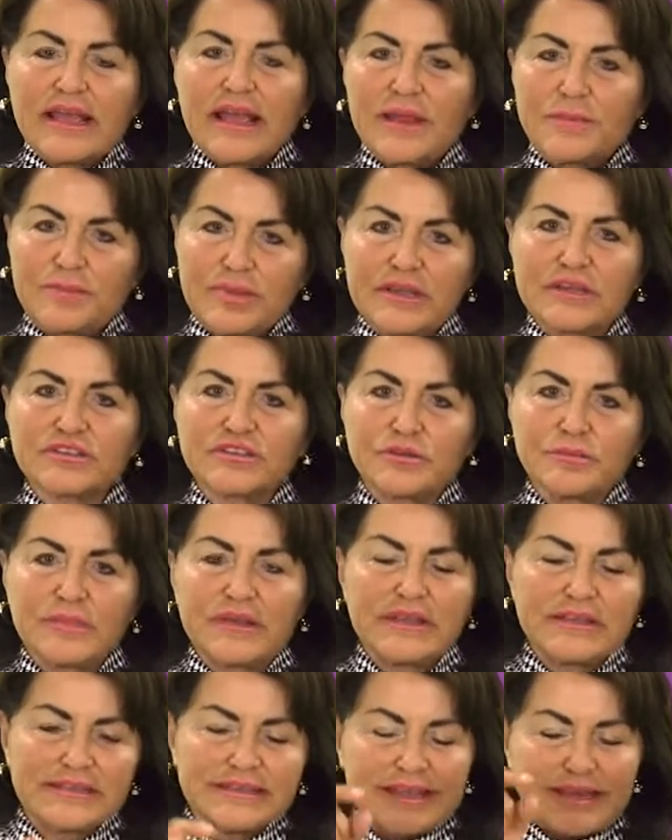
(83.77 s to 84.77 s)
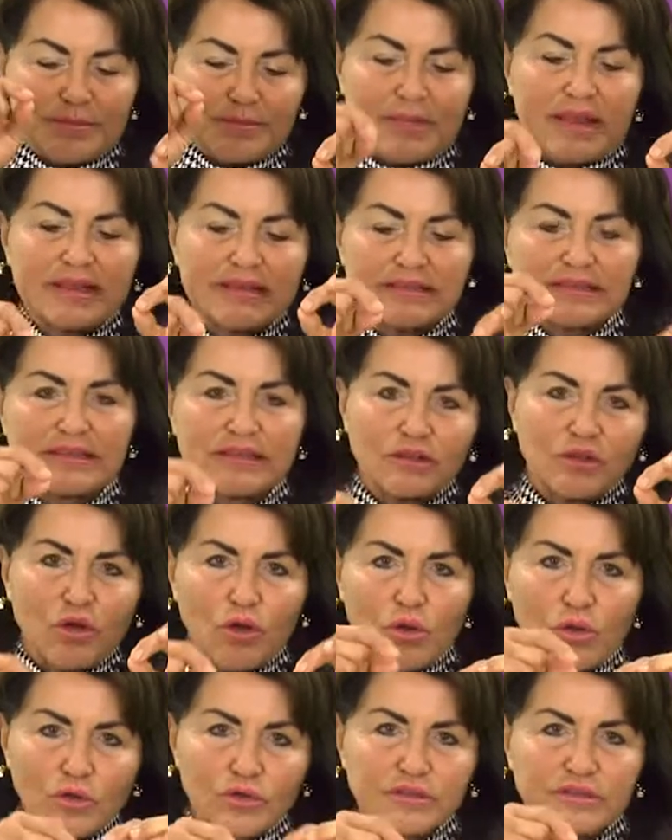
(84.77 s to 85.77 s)
and pixel means it makes little
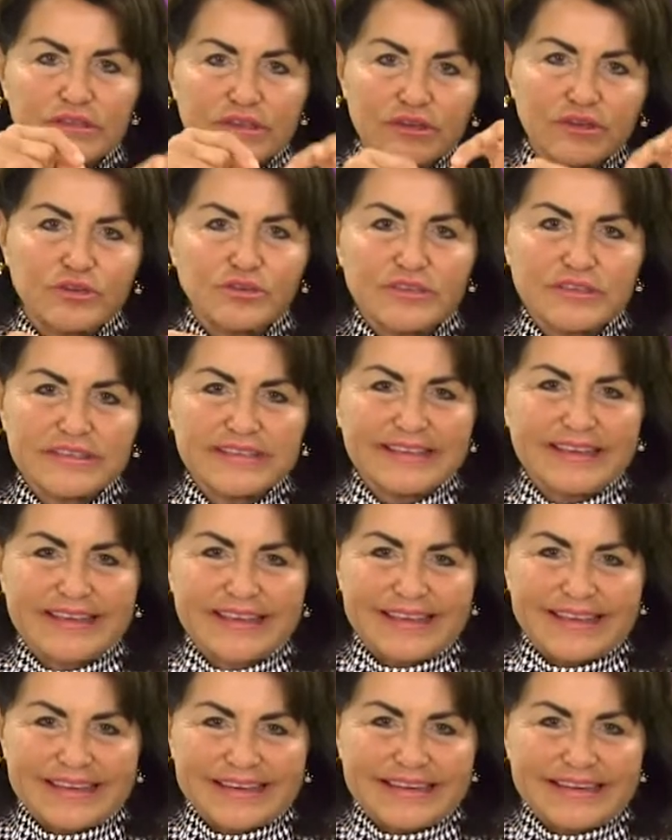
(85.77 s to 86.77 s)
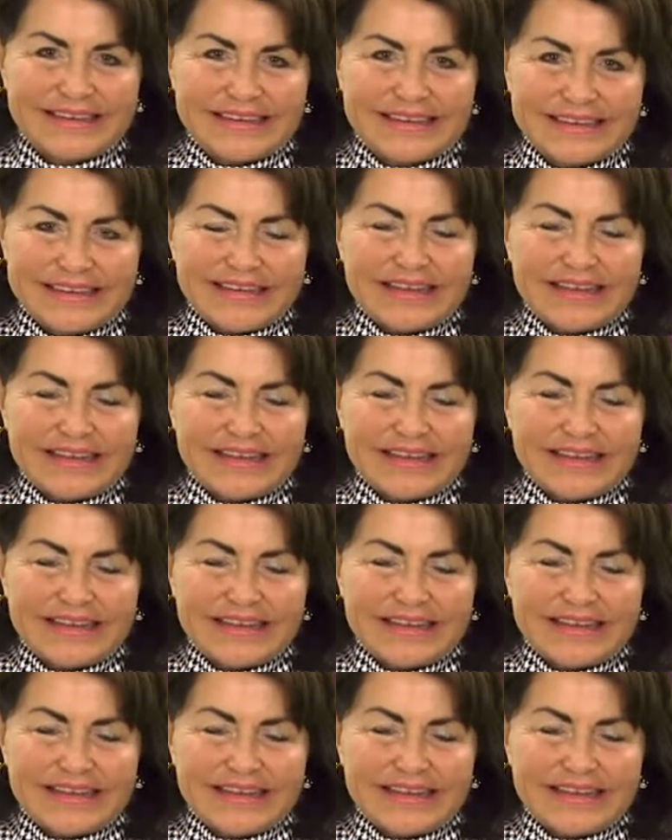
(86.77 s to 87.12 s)
holes in your skin,